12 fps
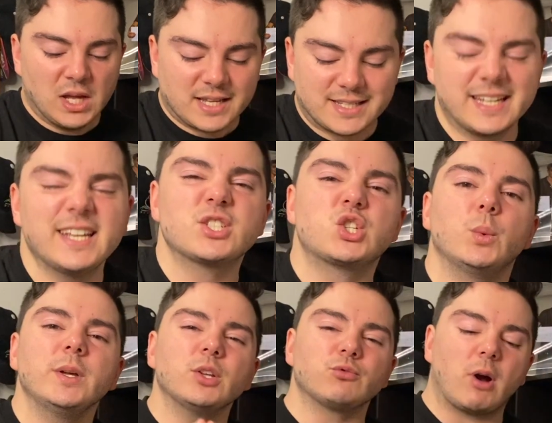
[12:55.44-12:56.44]
So he's
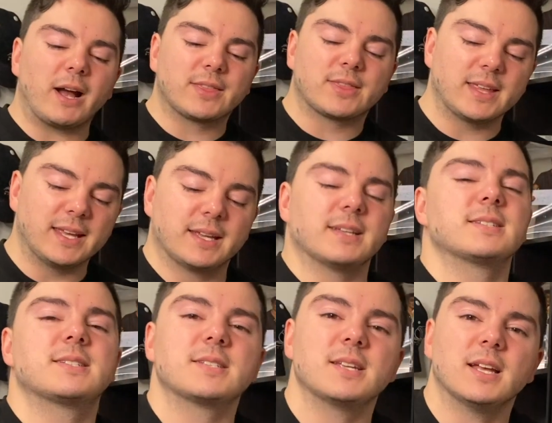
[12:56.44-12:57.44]
doing the right
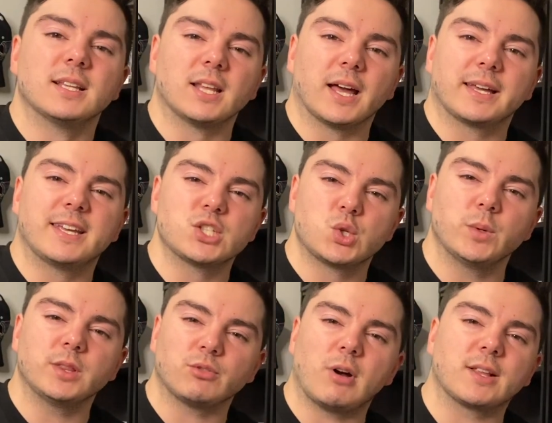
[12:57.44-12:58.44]
things. Like, he's
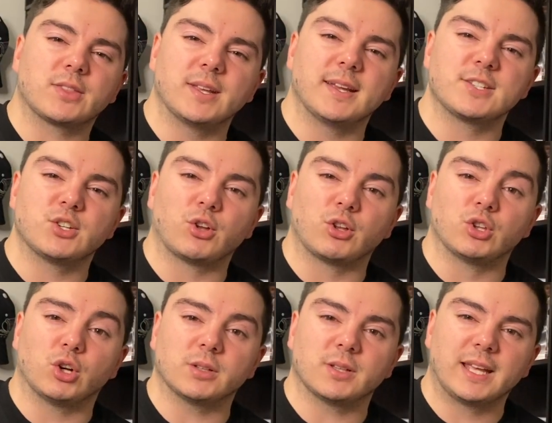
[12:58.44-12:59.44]
doing the right things, you know,
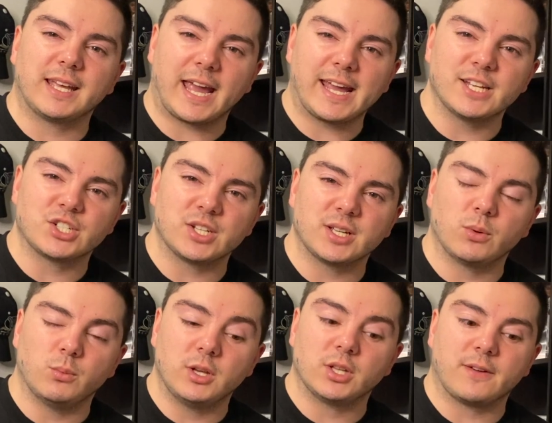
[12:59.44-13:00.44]
not
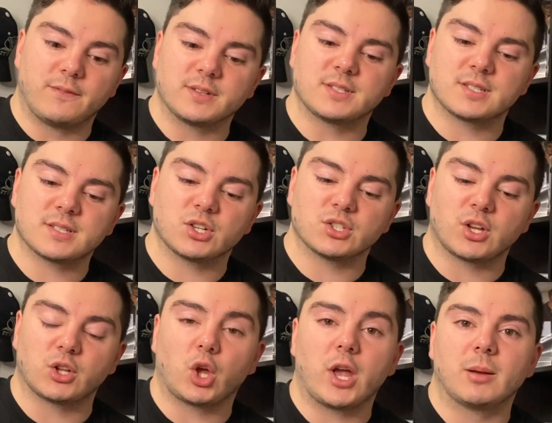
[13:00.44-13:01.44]
engaging, you know, if it's... Because
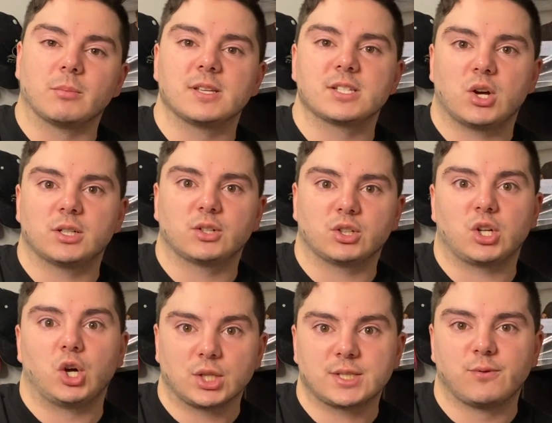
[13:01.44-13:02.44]
I know Emily's kind of got the
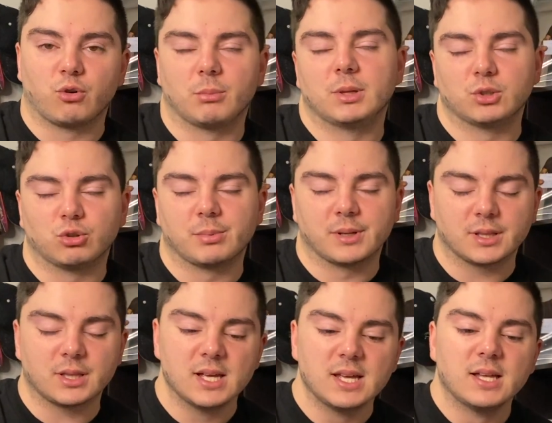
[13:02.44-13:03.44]
hots for him a little bit.
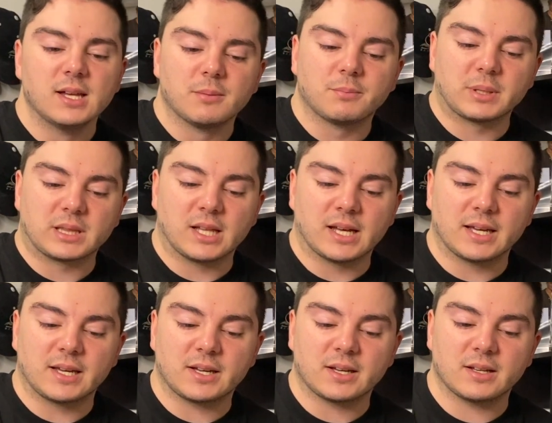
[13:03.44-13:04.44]
But,
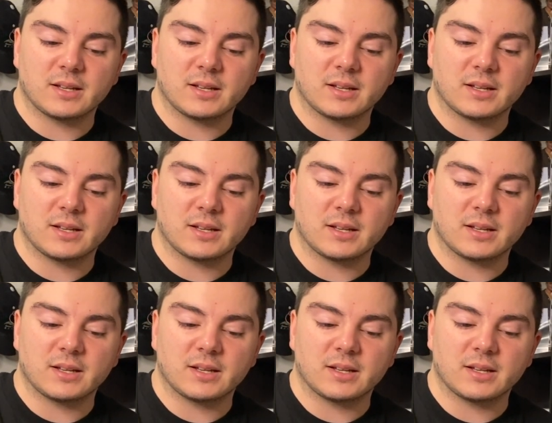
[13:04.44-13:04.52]
like...